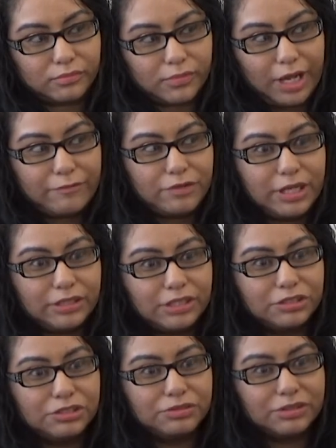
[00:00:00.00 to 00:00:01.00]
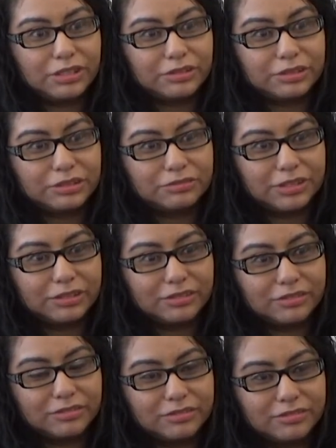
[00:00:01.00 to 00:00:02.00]
I feel like they knew what they were
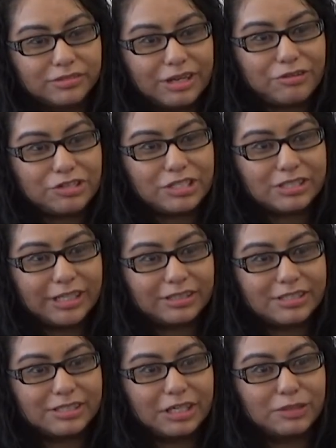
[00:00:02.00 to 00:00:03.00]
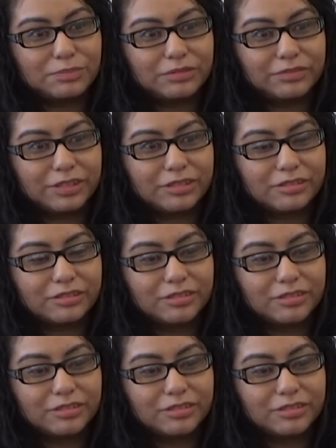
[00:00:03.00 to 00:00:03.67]
doing. It was just like the setup of it.